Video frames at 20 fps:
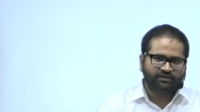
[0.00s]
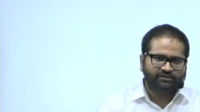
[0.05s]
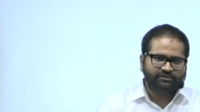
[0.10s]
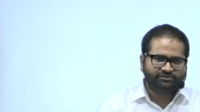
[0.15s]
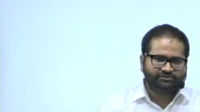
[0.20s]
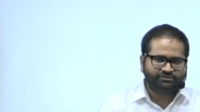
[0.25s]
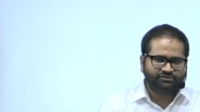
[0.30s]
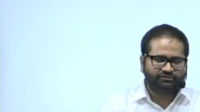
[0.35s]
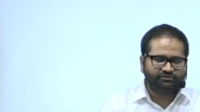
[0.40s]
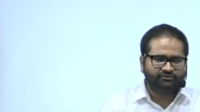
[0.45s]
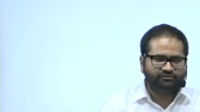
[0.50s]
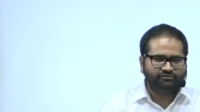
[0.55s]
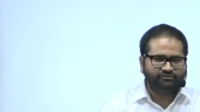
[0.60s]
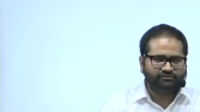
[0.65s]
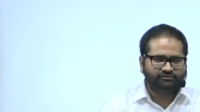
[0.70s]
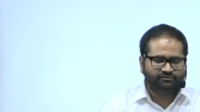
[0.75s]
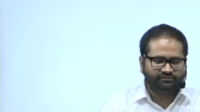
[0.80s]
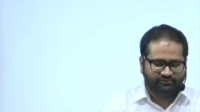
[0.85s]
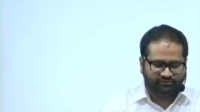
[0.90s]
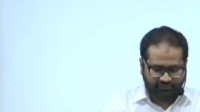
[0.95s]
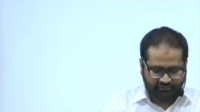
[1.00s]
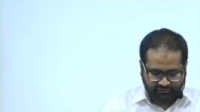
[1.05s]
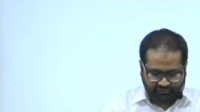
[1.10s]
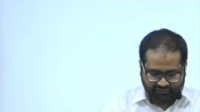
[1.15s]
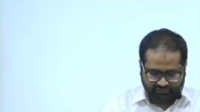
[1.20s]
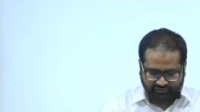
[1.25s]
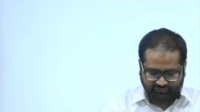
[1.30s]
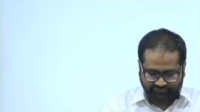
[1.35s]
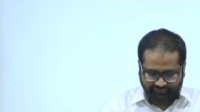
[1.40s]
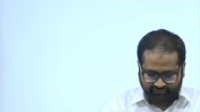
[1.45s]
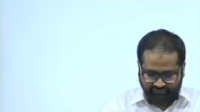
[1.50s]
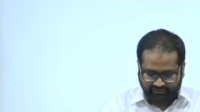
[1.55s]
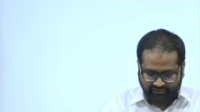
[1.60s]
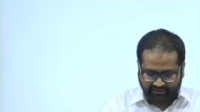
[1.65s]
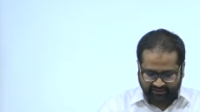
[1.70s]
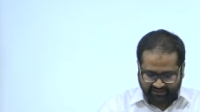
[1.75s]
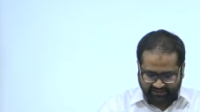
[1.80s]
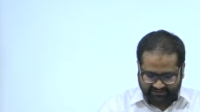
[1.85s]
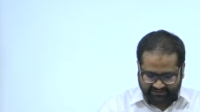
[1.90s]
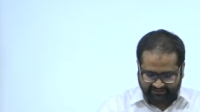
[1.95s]
So, those of you who are
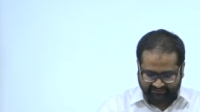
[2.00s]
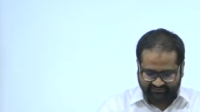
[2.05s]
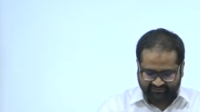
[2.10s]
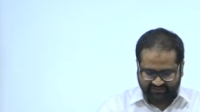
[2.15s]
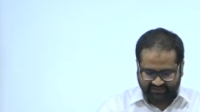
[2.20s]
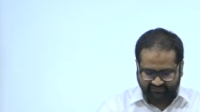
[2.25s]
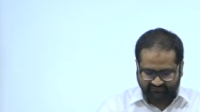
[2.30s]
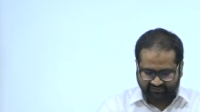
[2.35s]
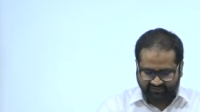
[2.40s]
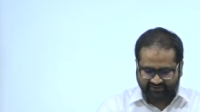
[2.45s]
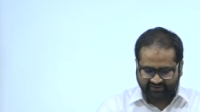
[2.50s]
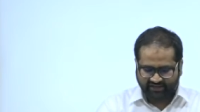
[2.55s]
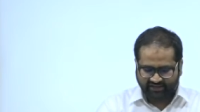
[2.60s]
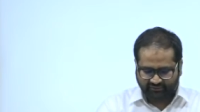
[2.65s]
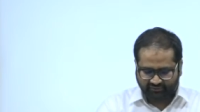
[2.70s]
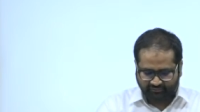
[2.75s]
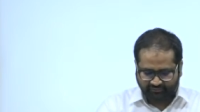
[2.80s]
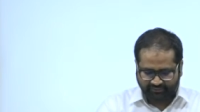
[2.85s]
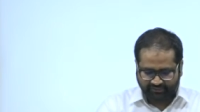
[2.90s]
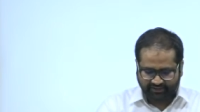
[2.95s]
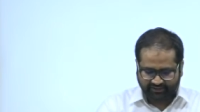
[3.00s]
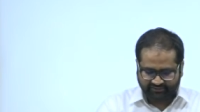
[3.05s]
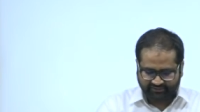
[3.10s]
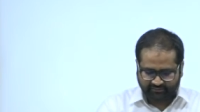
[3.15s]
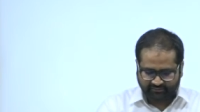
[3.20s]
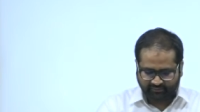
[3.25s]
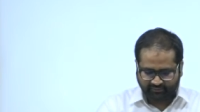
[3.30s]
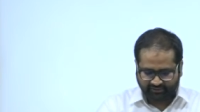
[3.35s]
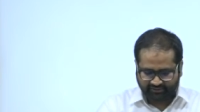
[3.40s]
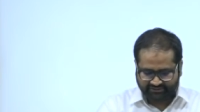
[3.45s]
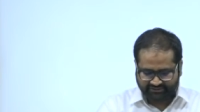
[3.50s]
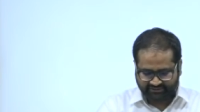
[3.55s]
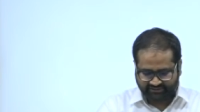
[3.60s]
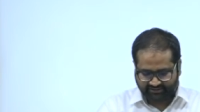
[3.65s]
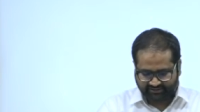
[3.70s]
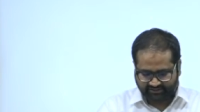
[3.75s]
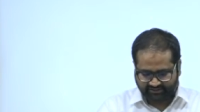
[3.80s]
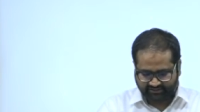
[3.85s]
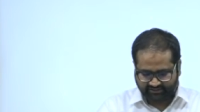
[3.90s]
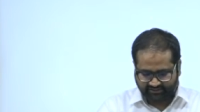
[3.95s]
in SFG, I will try to bring some points
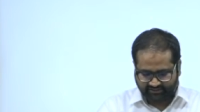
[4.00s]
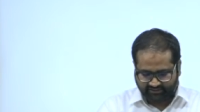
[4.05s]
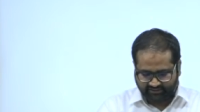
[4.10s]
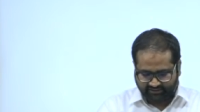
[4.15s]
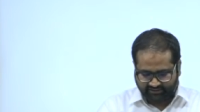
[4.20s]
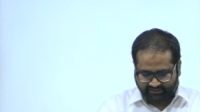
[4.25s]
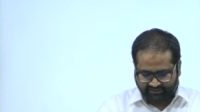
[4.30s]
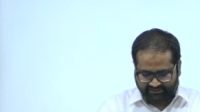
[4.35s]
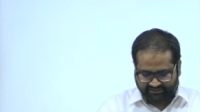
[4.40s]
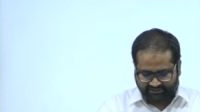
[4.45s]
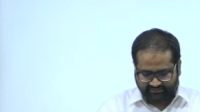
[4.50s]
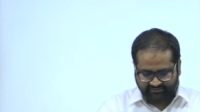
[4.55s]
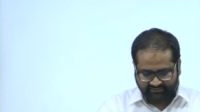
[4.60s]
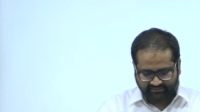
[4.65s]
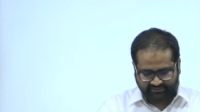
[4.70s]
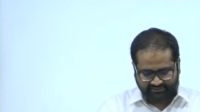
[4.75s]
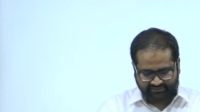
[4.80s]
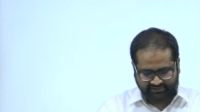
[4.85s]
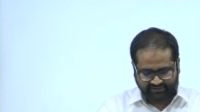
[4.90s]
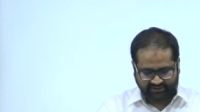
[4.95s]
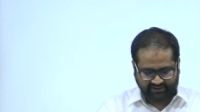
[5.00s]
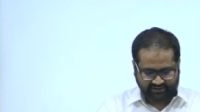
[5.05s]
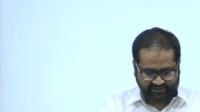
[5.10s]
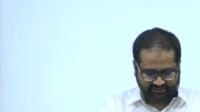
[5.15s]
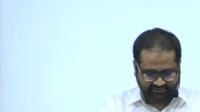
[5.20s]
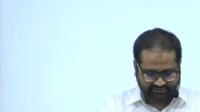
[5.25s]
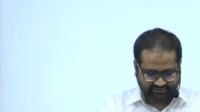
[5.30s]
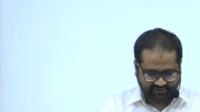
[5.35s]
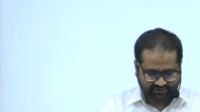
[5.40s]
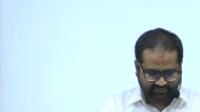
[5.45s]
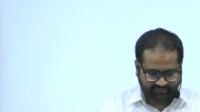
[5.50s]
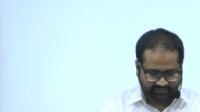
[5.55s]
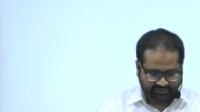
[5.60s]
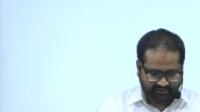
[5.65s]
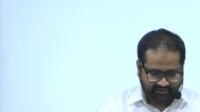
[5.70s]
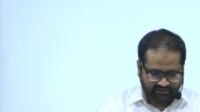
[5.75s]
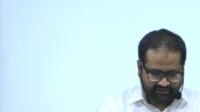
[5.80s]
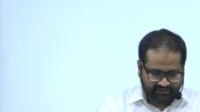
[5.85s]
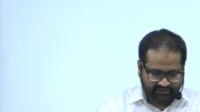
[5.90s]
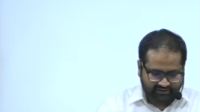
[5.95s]
here. Rishabh, okay. So, I'll,
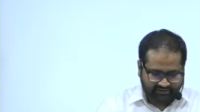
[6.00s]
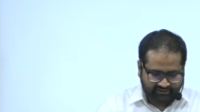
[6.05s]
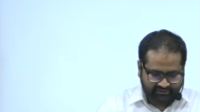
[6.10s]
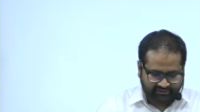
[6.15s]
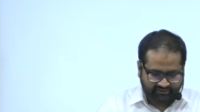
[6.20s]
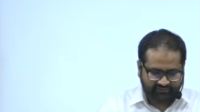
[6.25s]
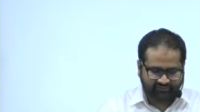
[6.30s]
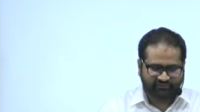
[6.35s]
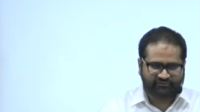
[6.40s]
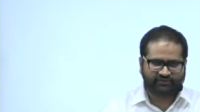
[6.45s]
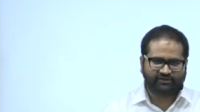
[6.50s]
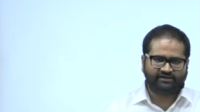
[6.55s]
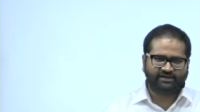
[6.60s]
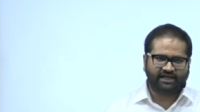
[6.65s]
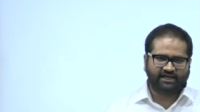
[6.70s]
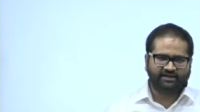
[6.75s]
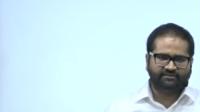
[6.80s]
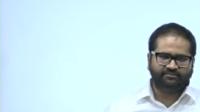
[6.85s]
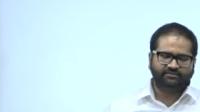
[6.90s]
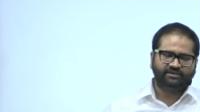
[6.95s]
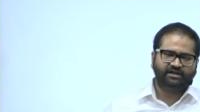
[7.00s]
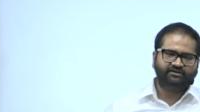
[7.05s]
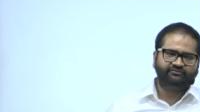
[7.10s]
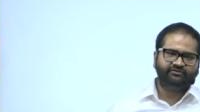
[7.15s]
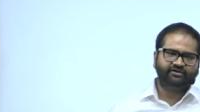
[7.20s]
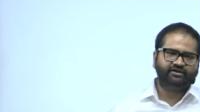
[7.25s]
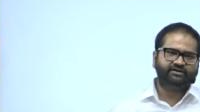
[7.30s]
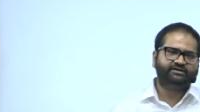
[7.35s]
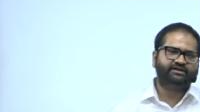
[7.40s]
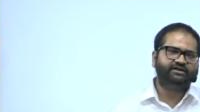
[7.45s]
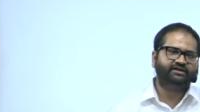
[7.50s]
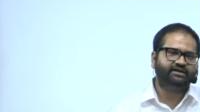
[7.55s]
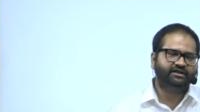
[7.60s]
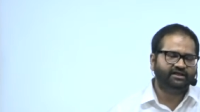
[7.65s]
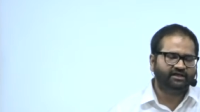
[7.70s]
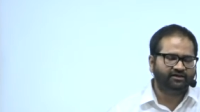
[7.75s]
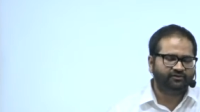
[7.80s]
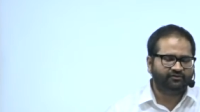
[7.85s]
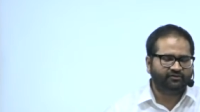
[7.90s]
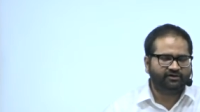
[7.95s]
this is a time that we are daily
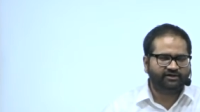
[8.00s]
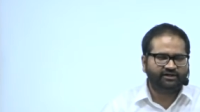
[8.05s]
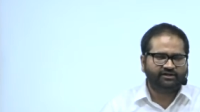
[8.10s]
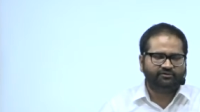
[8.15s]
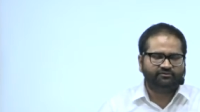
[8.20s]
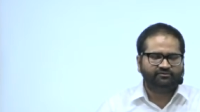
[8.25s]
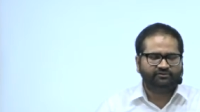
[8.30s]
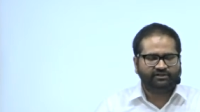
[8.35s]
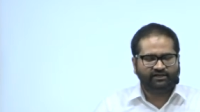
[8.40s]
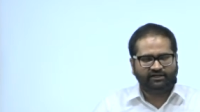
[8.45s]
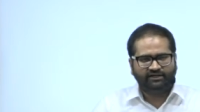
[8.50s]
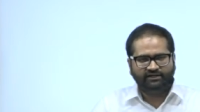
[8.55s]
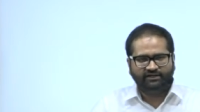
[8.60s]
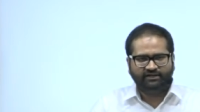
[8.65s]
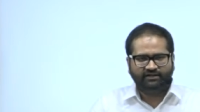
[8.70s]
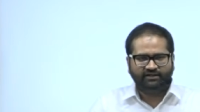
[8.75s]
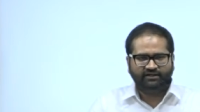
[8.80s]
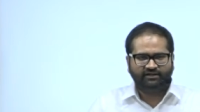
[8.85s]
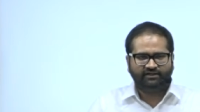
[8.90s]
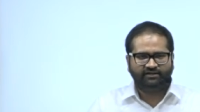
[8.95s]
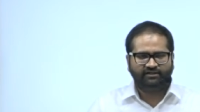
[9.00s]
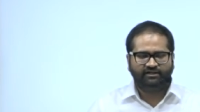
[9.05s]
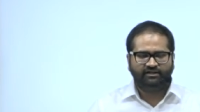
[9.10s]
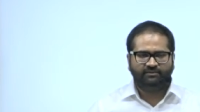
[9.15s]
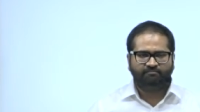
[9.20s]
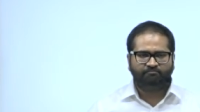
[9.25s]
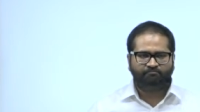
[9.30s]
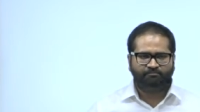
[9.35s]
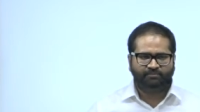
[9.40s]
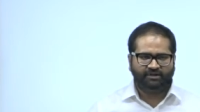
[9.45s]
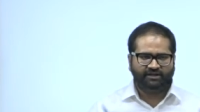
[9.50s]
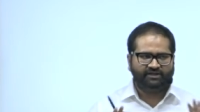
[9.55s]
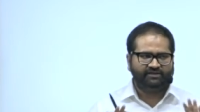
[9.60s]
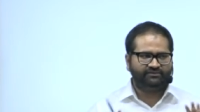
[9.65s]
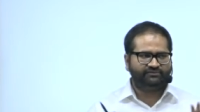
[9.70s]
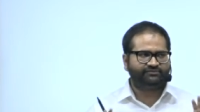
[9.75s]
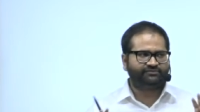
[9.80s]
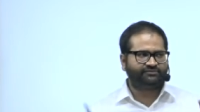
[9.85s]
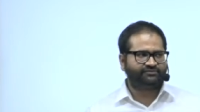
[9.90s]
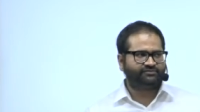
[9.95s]
allocating to the internet.
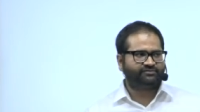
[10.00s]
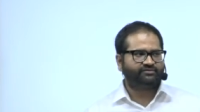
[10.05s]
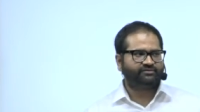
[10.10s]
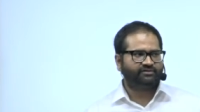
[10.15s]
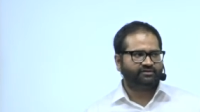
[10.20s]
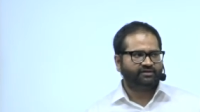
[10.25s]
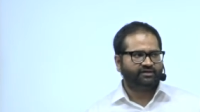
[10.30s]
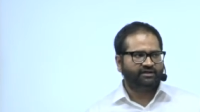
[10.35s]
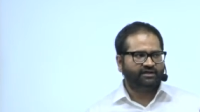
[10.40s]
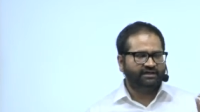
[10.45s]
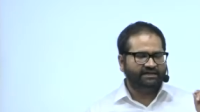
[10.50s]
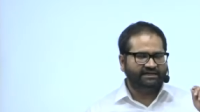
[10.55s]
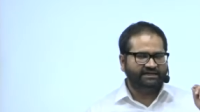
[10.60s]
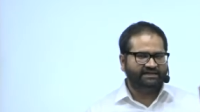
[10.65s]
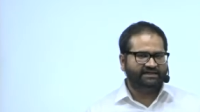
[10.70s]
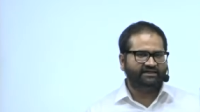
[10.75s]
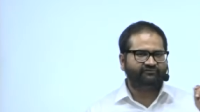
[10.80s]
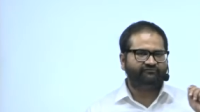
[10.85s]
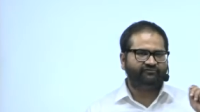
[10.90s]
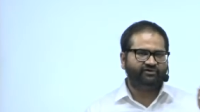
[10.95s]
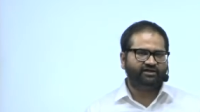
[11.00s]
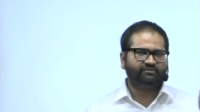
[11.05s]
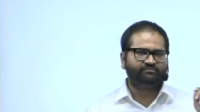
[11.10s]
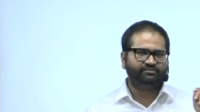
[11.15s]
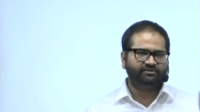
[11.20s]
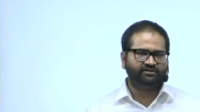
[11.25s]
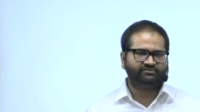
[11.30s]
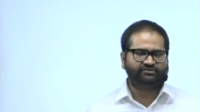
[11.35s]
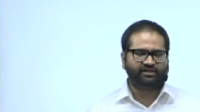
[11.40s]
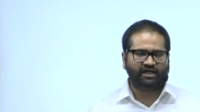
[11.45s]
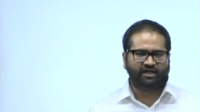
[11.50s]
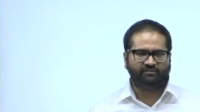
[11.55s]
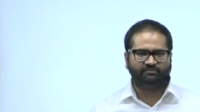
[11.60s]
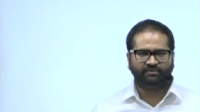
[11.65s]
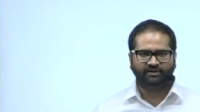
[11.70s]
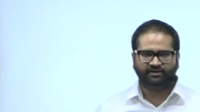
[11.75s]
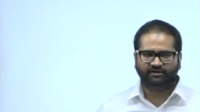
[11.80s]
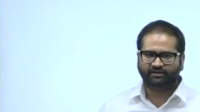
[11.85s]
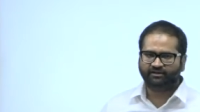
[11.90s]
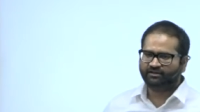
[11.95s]
Please develop this
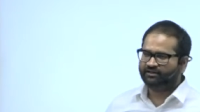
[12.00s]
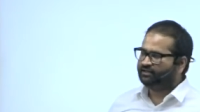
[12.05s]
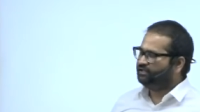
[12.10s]
habit,